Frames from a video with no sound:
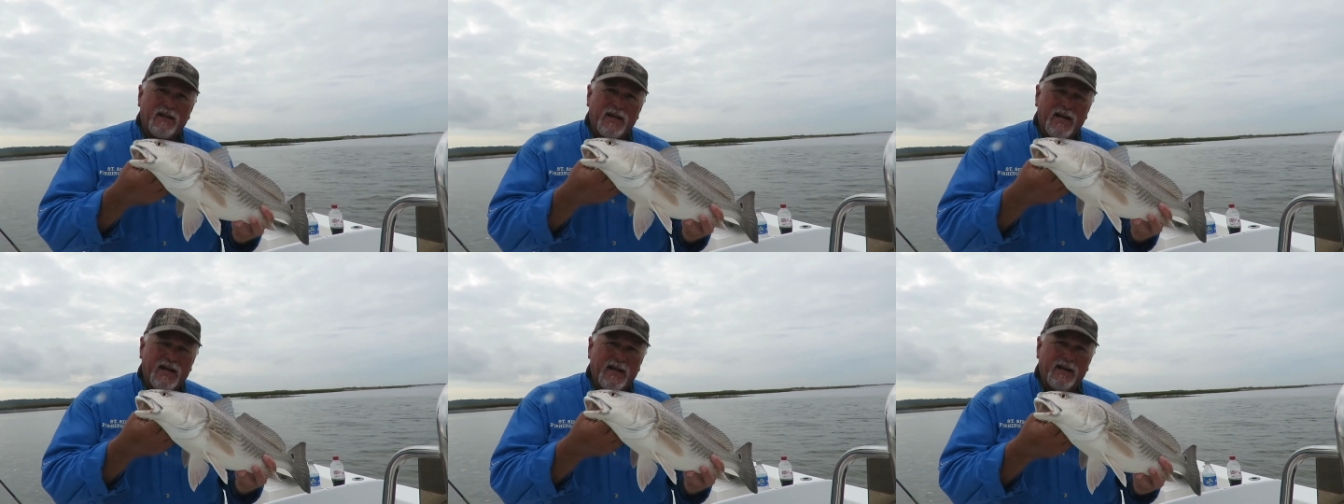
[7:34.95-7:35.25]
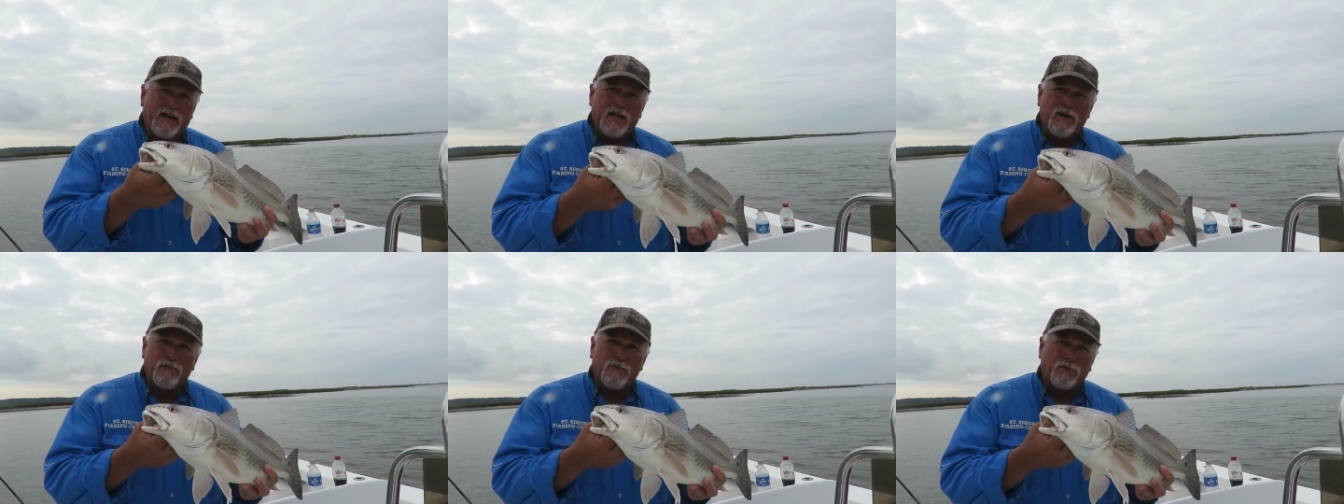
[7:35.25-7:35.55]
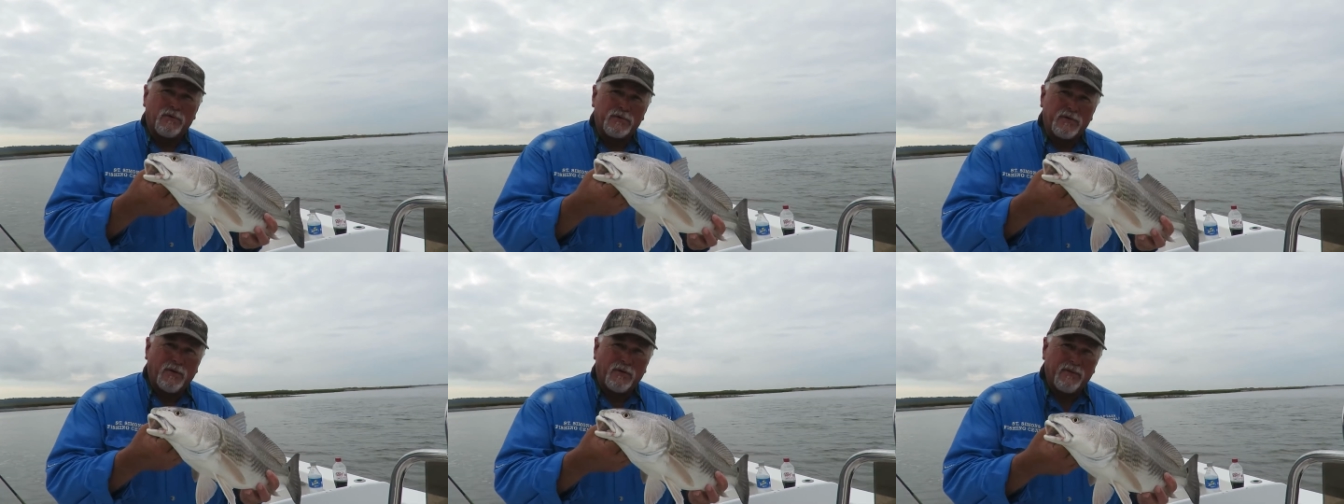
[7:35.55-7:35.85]
and it
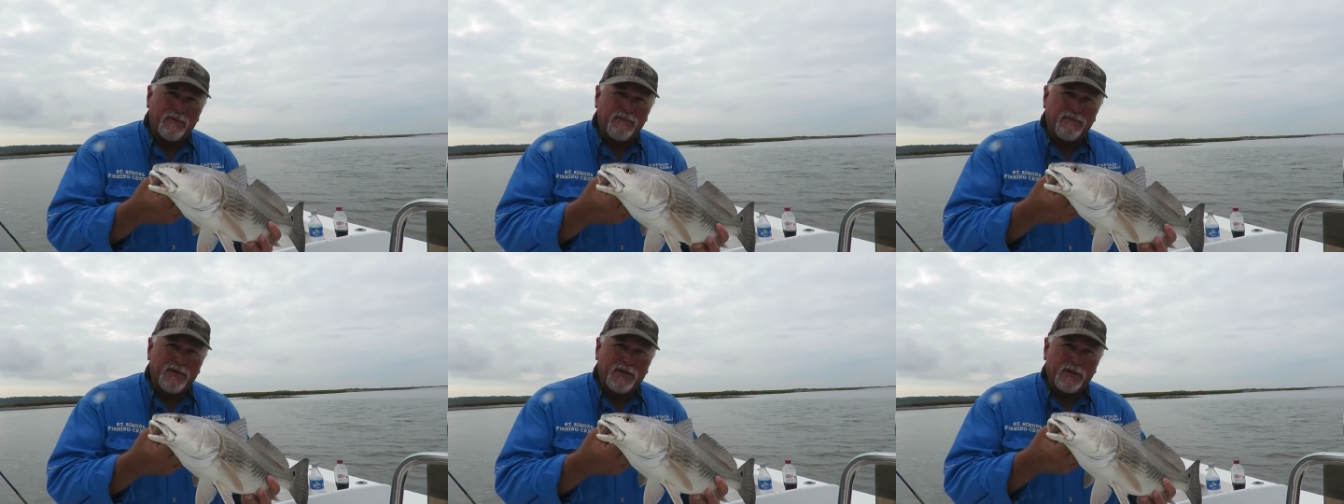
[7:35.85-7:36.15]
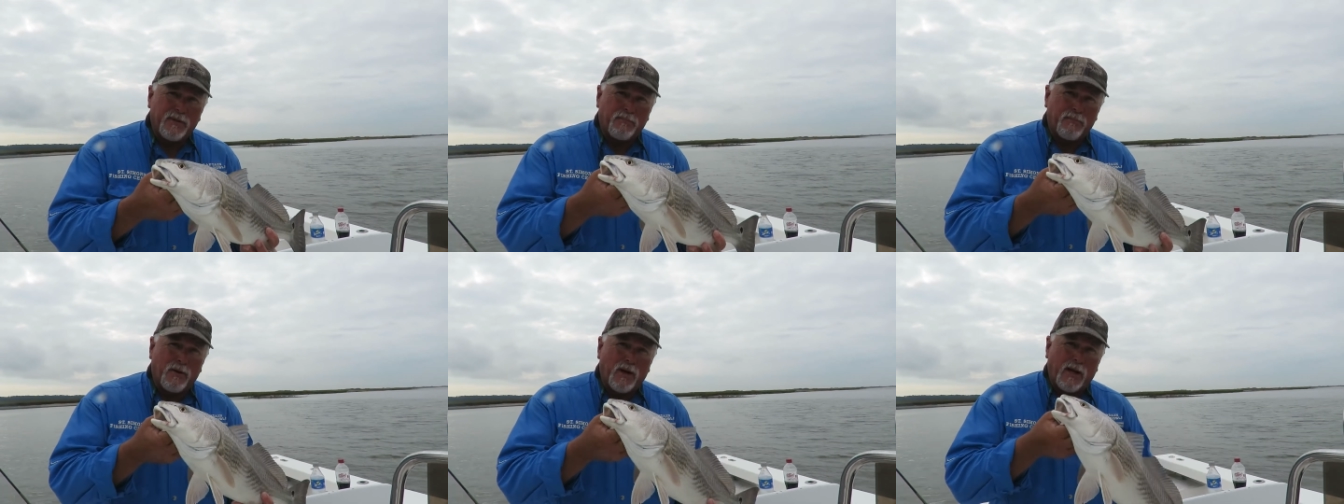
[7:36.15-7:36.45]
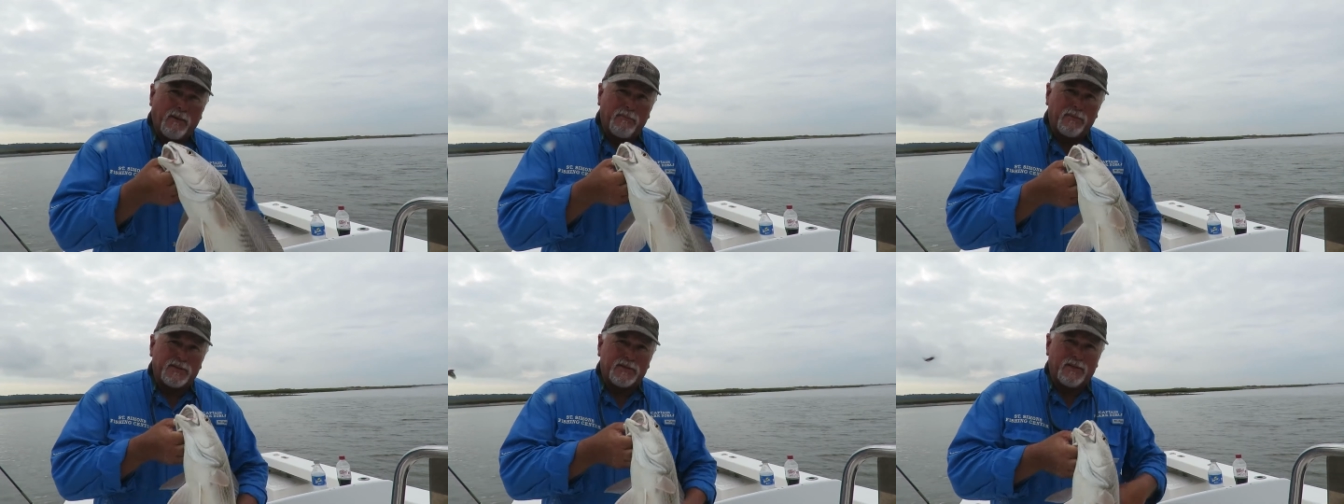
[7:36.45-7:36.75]
will circumvent the
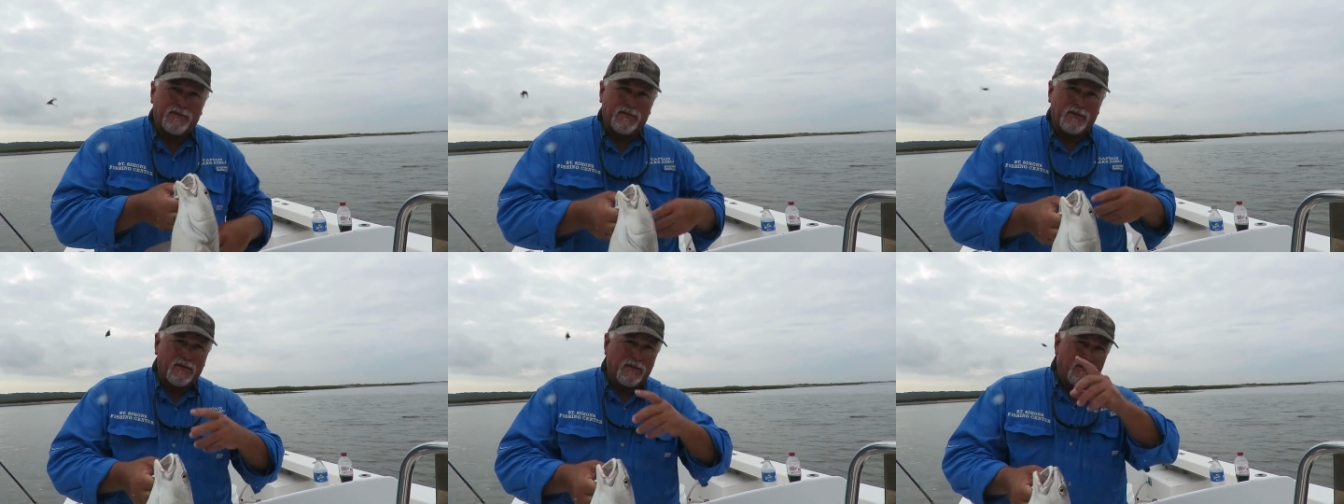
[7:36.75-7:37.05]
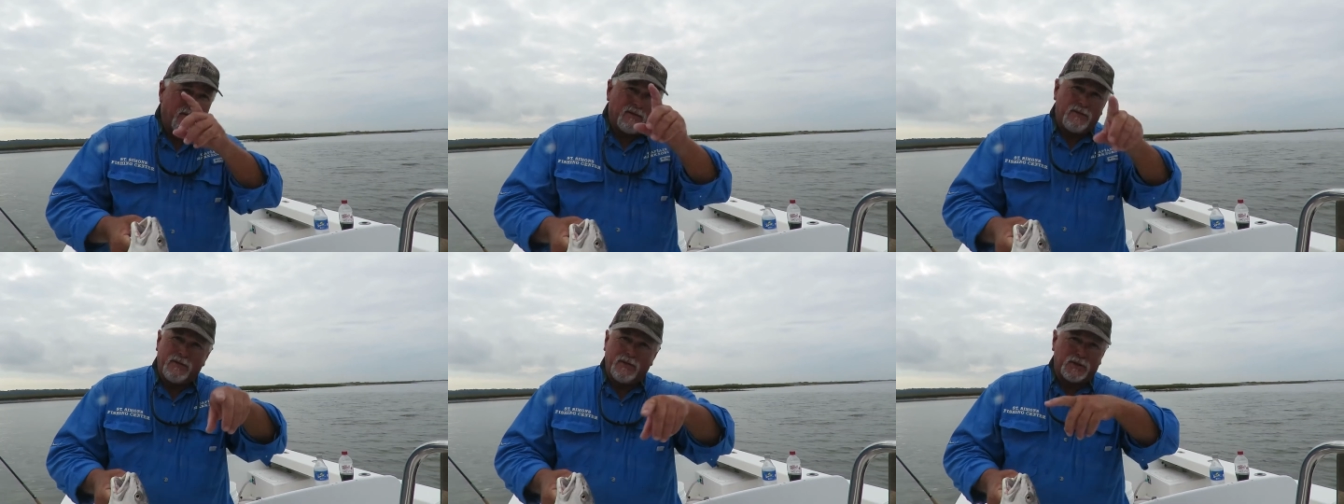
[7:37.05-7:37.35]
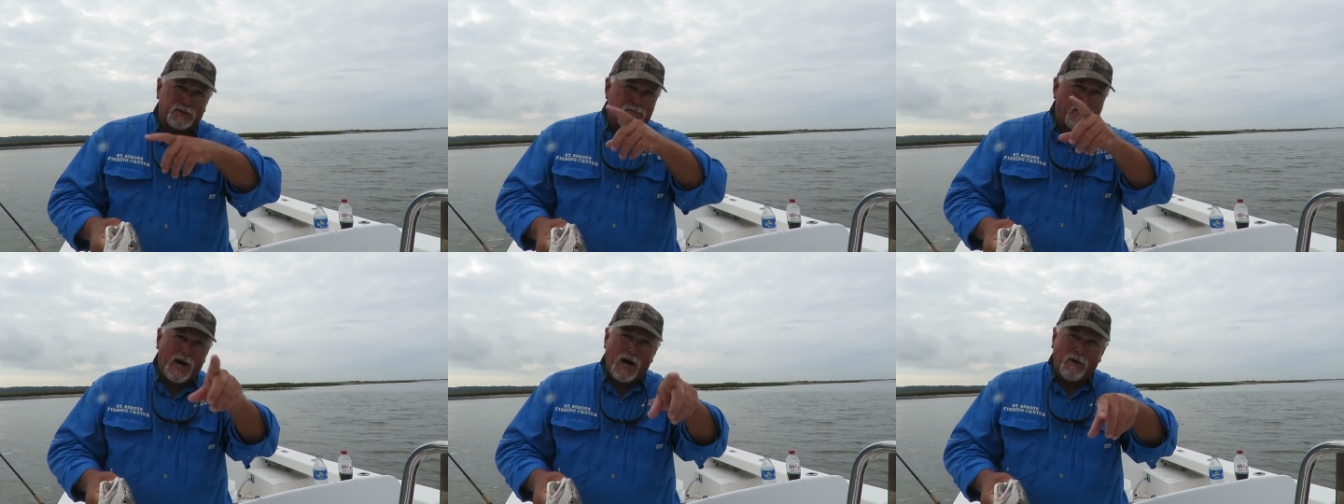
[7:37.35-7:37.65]
problems of the
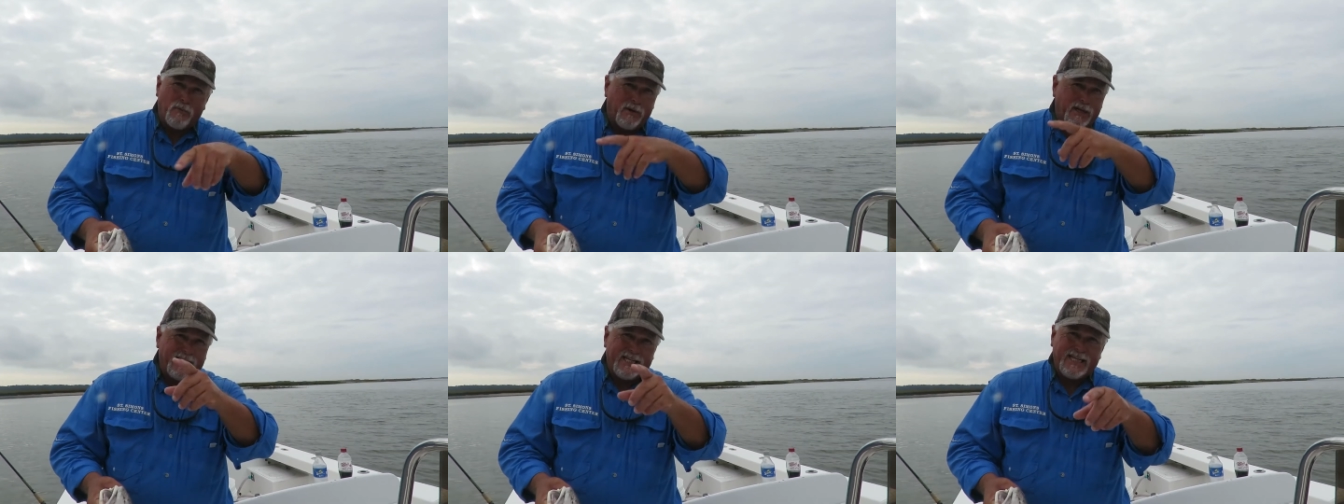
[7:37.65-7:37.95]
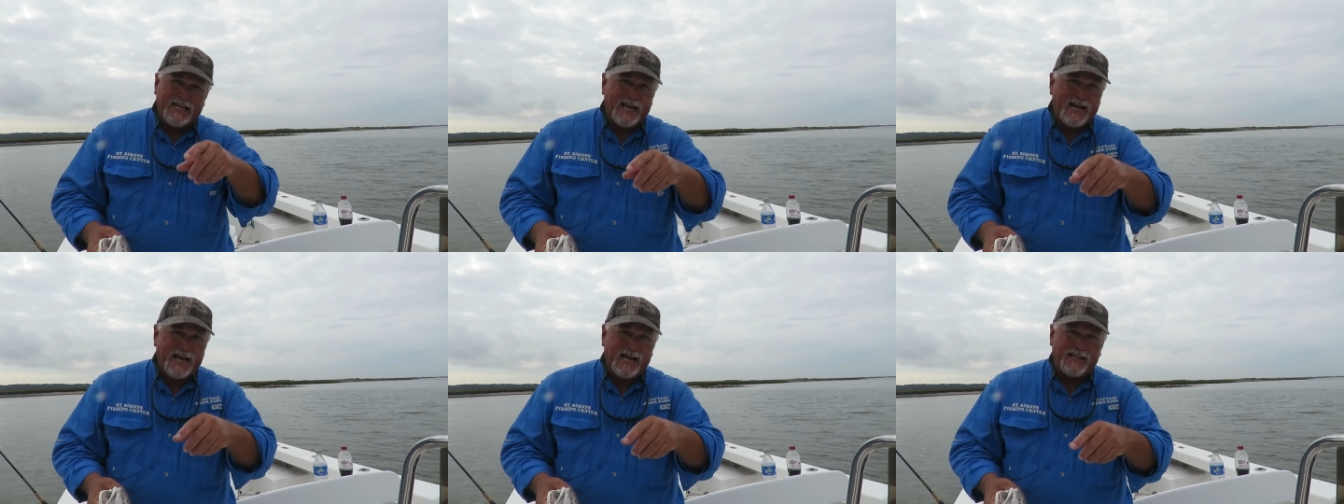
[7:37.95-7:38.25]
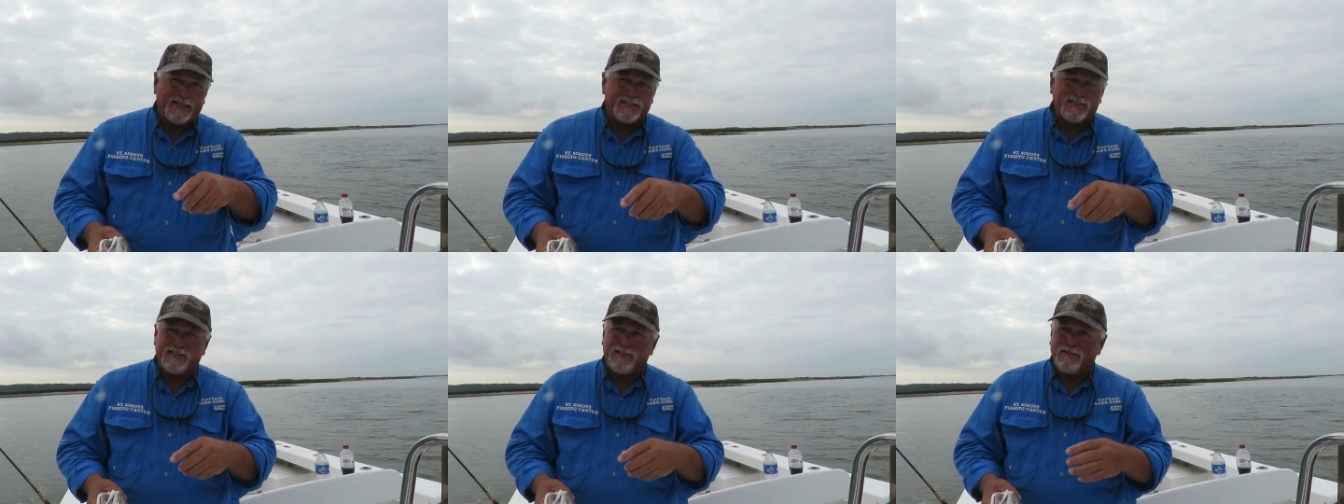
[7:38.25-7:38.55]
spiraling
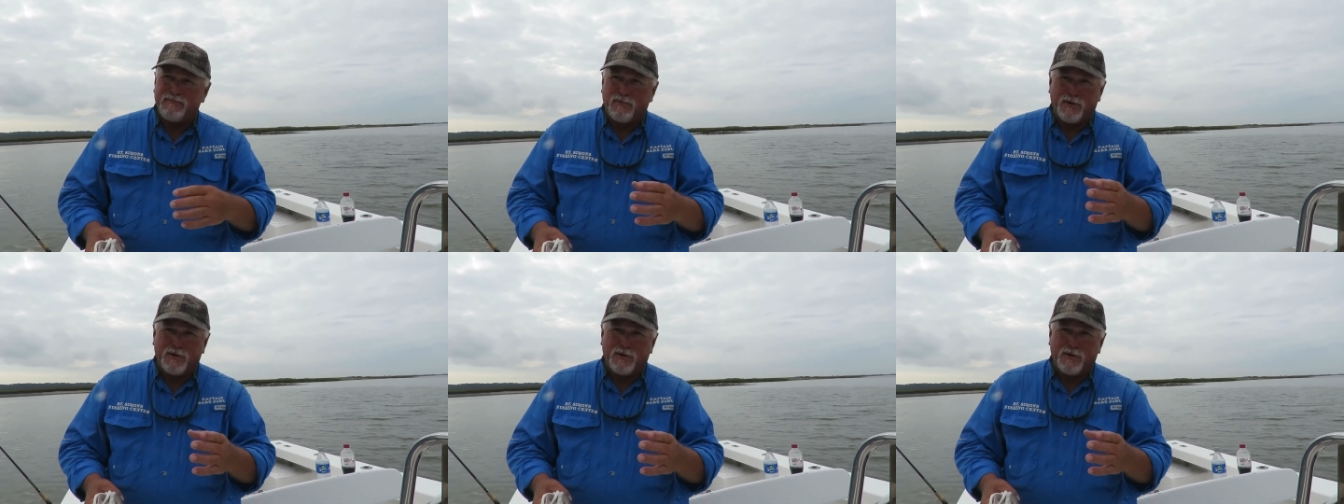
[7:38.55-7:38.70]
cast